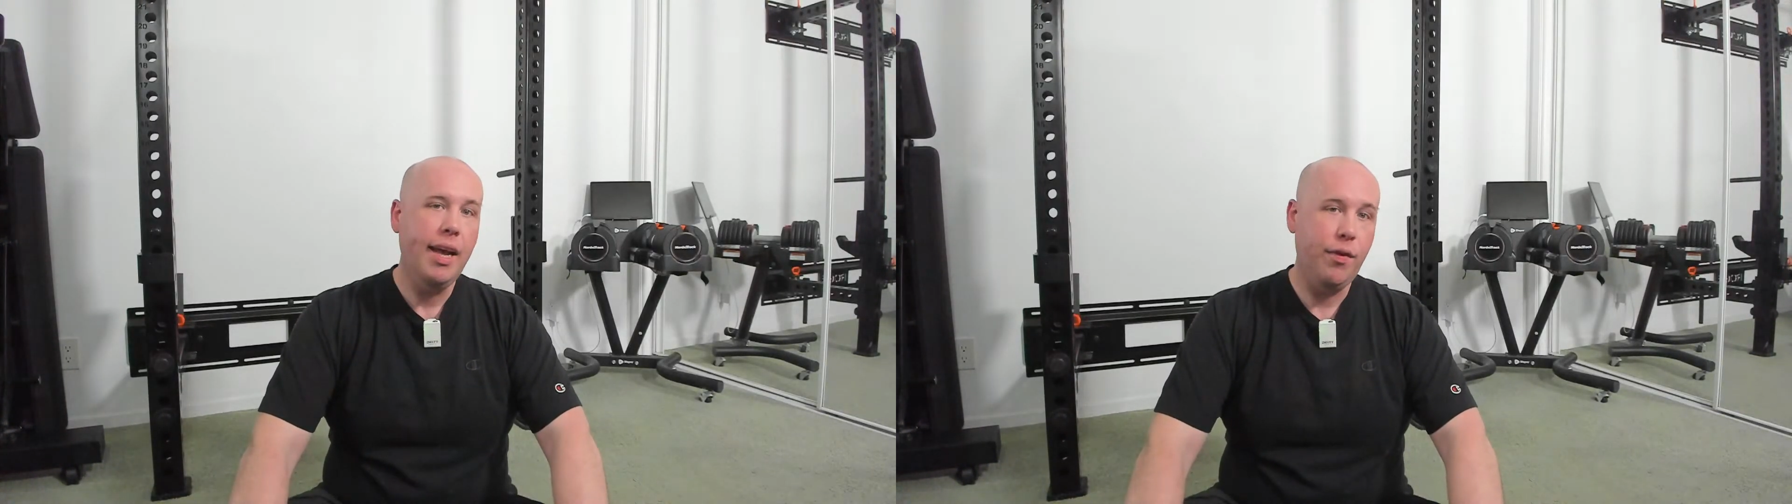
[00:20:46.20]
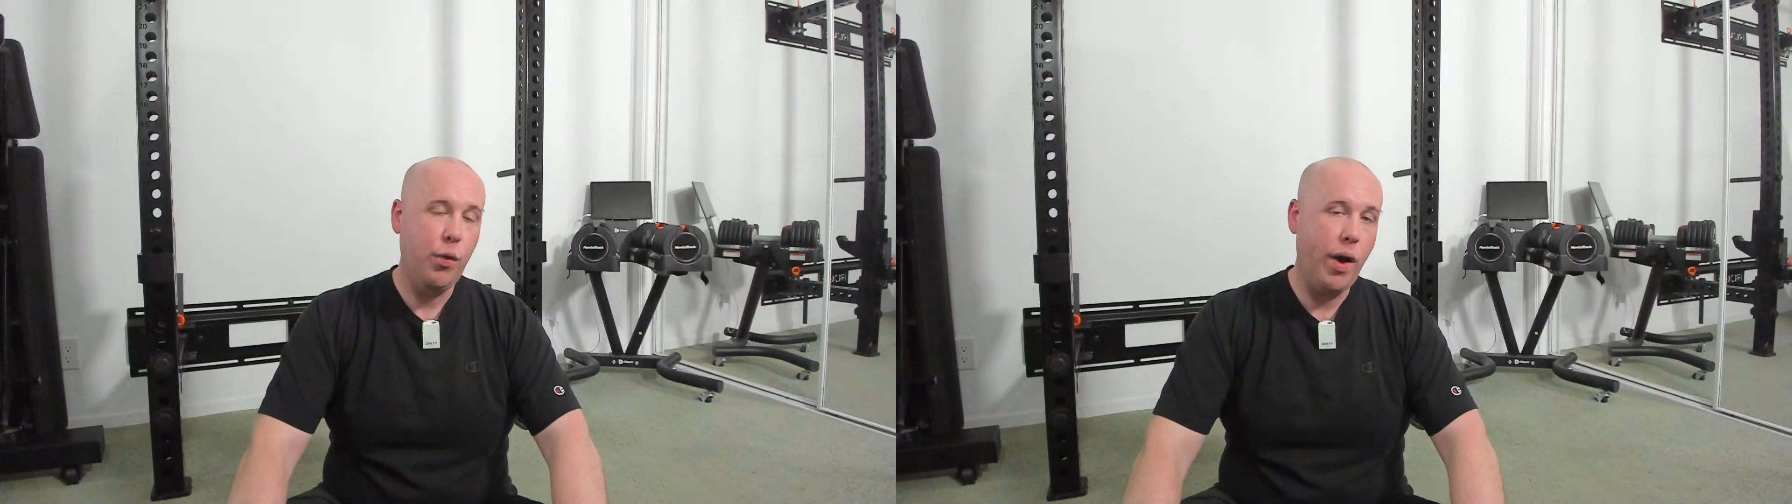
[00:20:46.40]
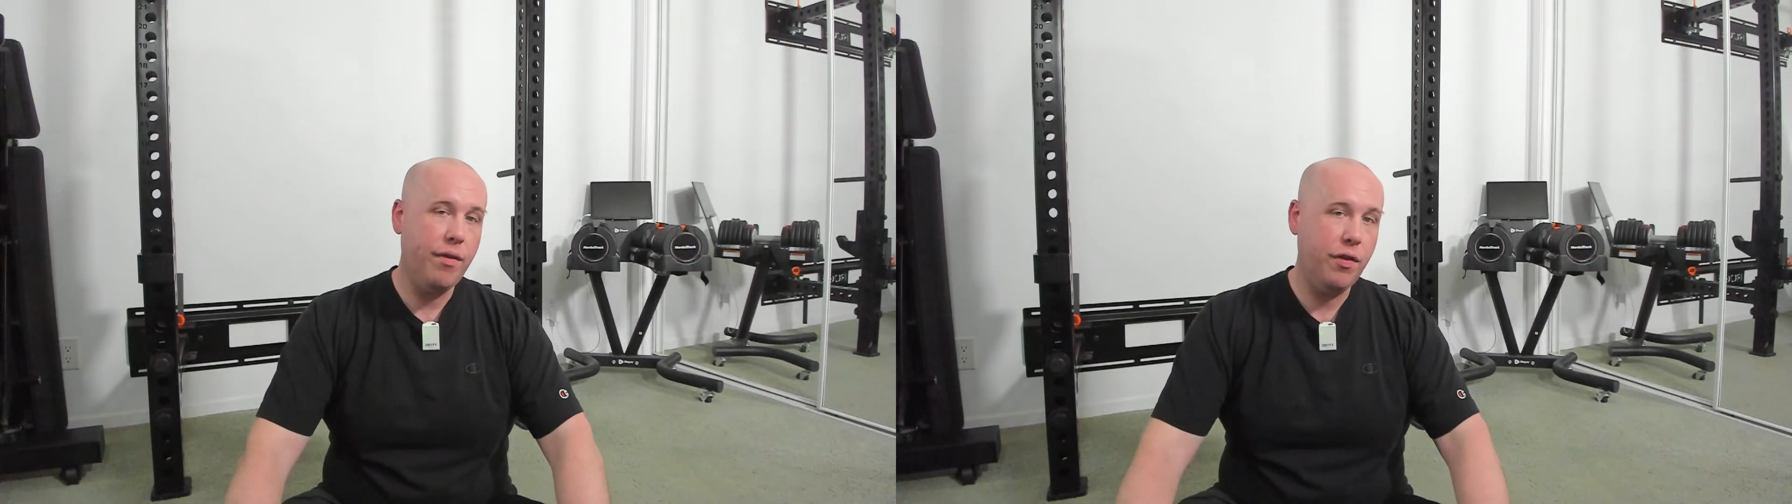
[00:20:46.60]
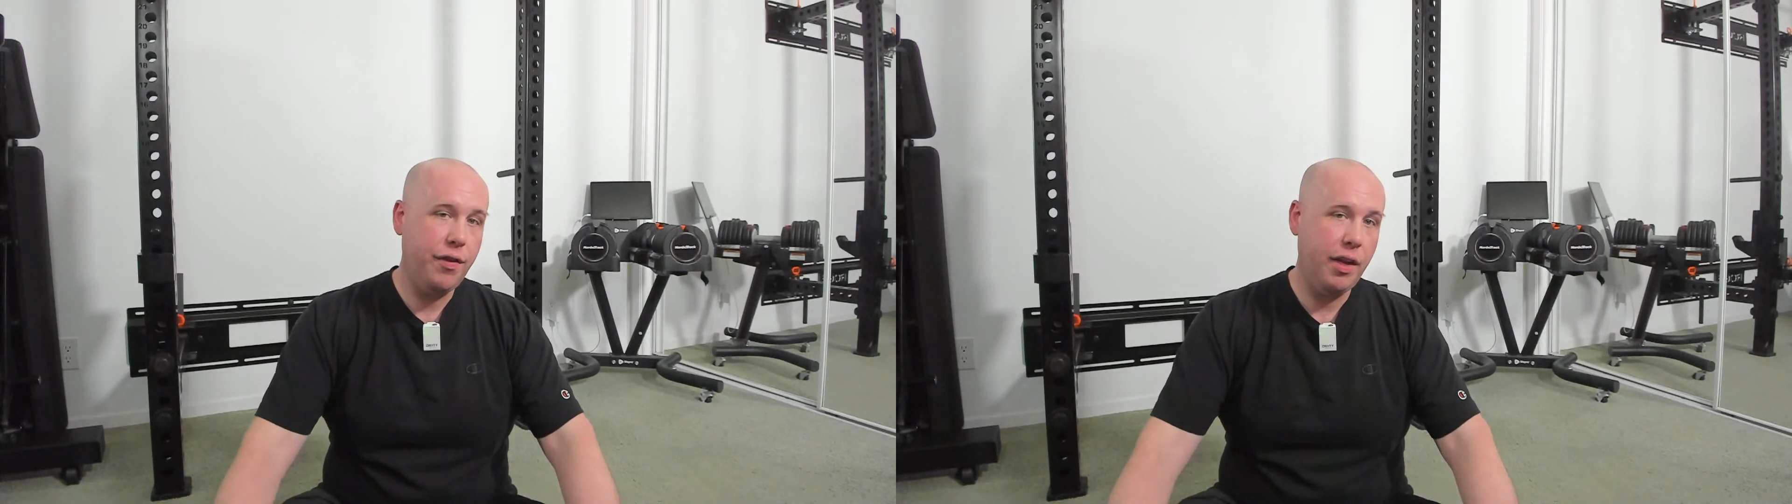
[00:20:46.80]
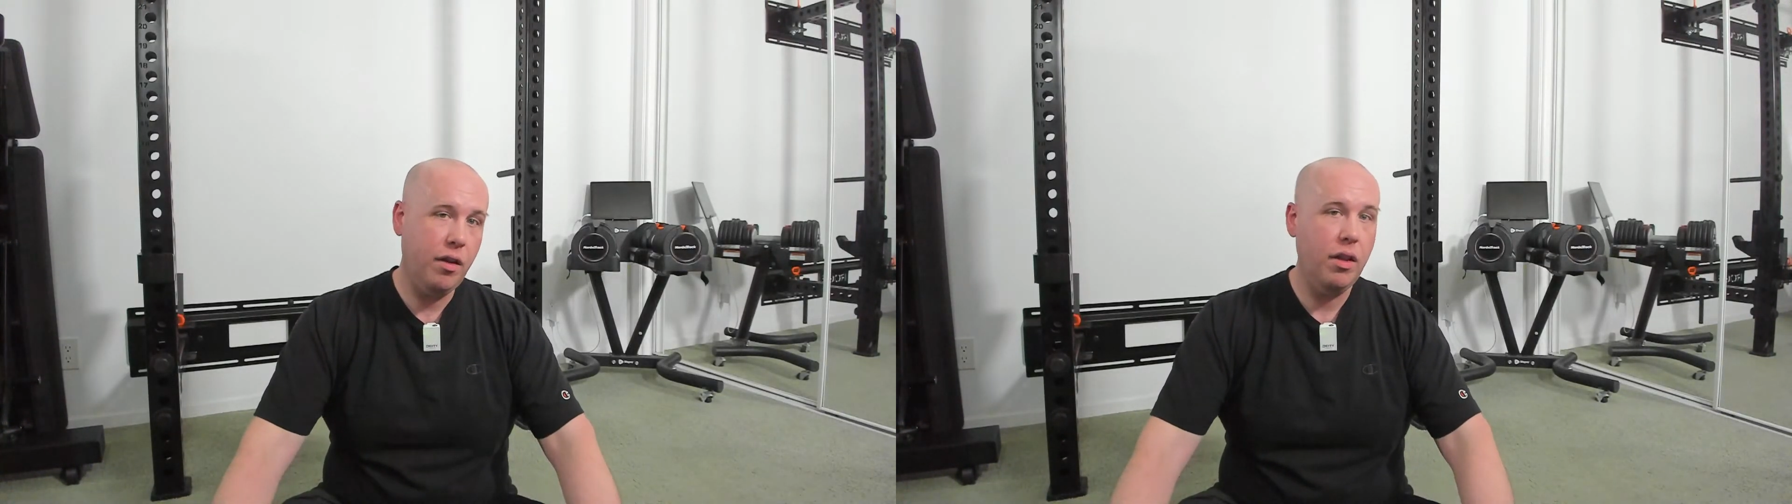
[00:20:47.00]
If you ever
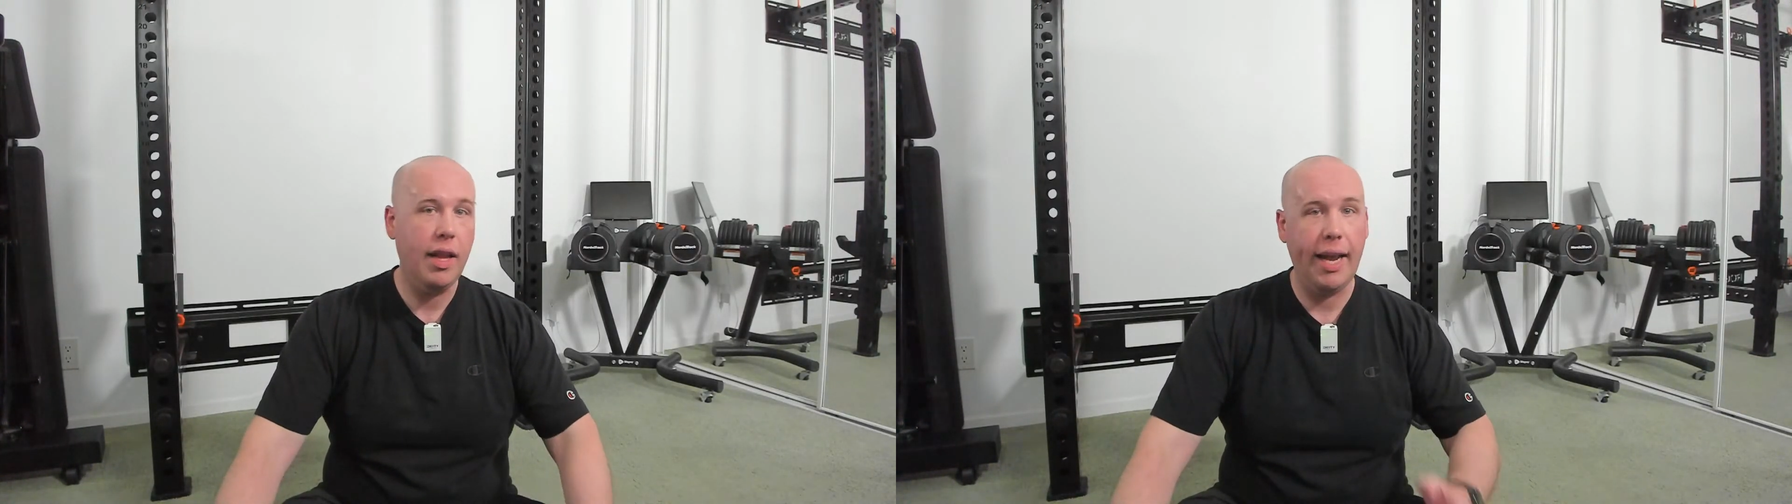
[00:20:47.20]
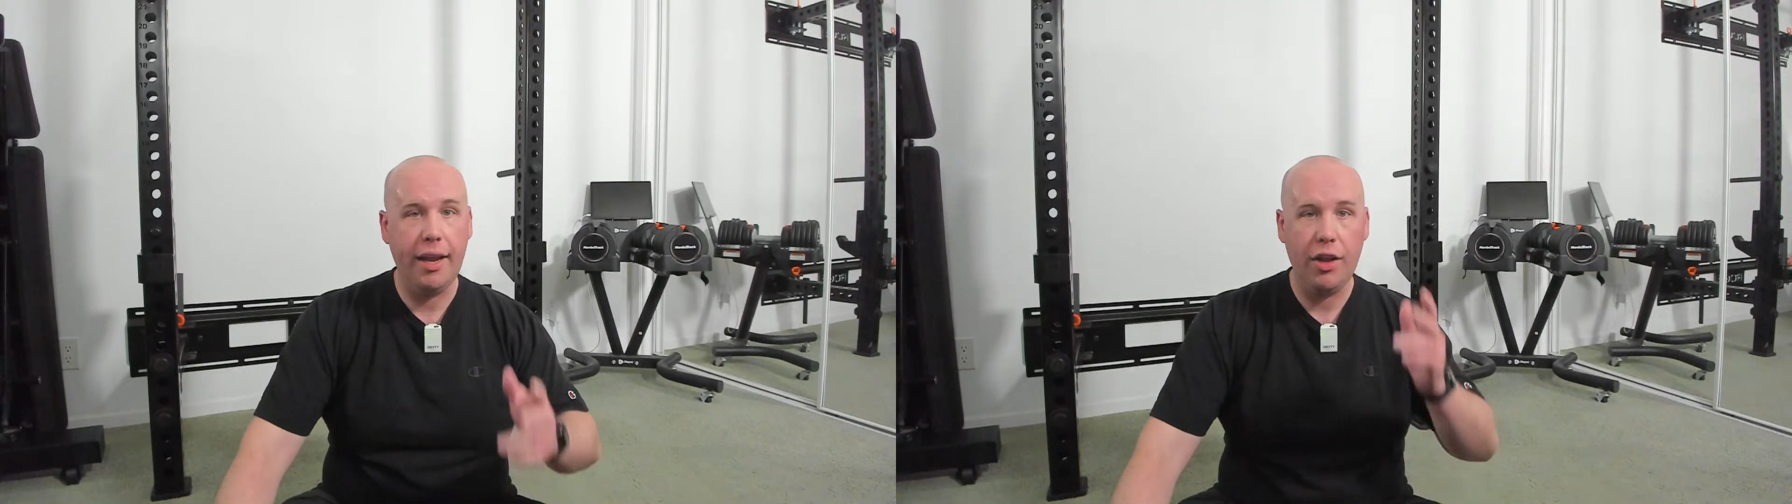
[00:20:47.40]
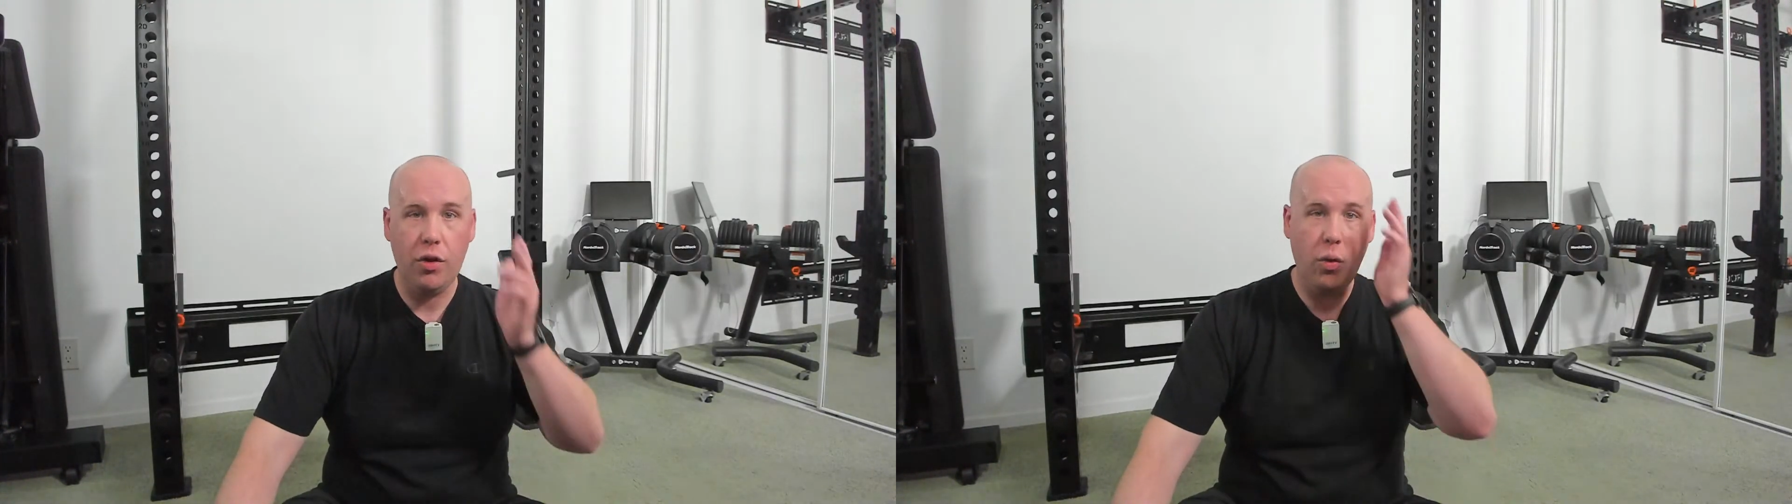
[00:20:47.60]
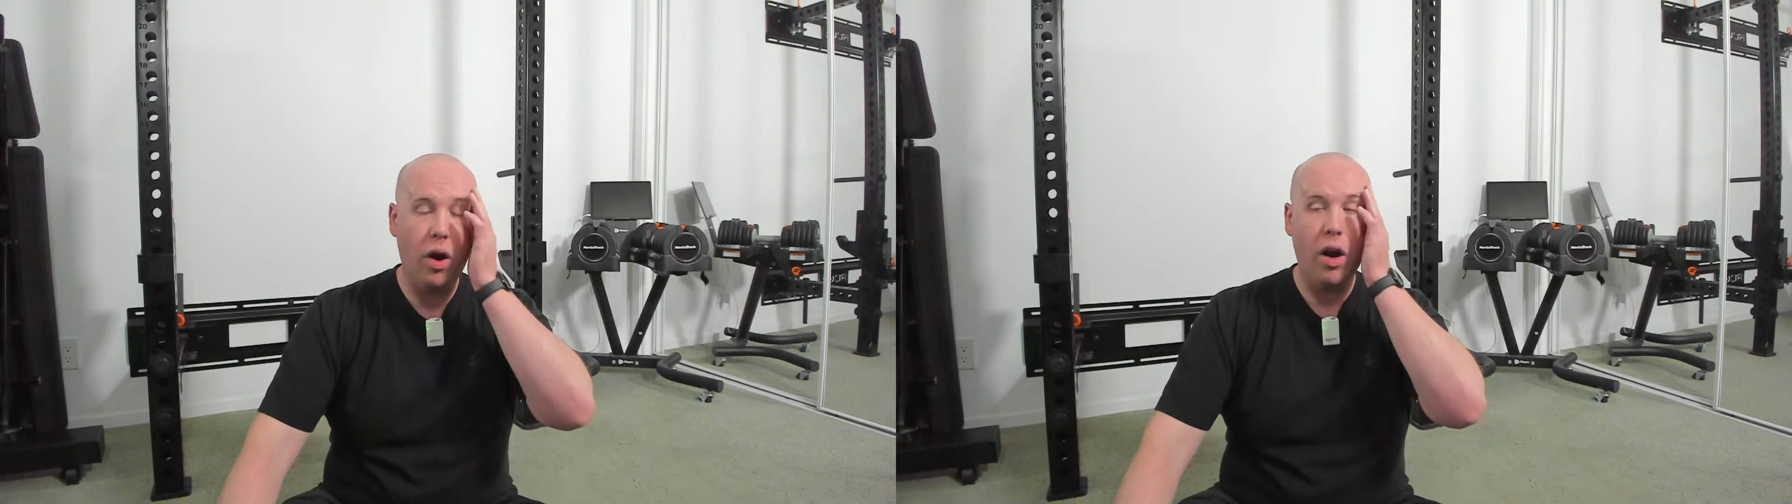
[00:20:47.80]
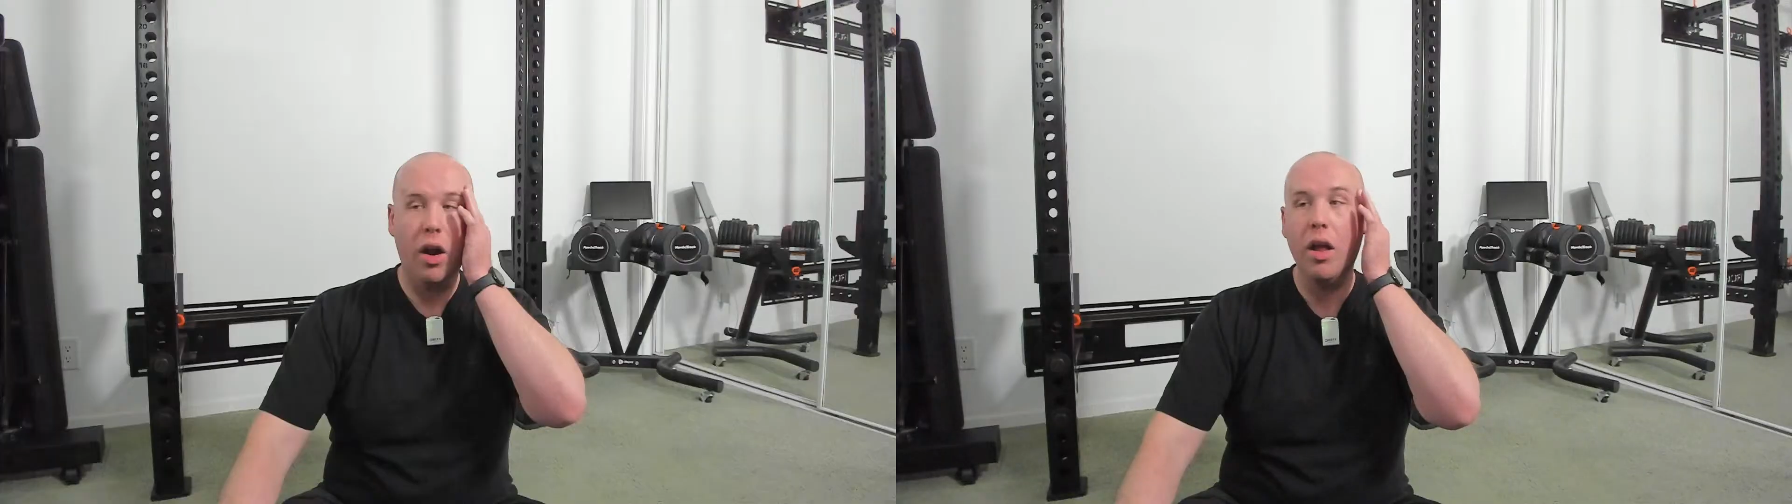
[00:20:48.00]
feel like you
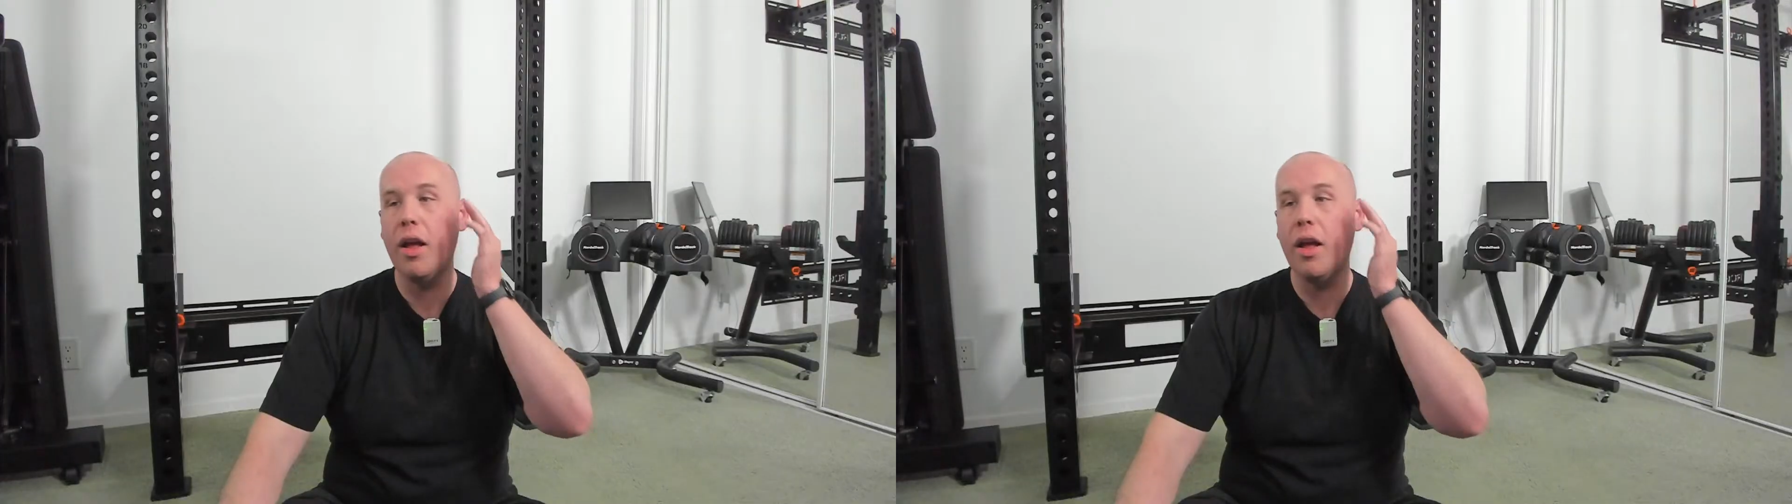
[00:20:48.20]
are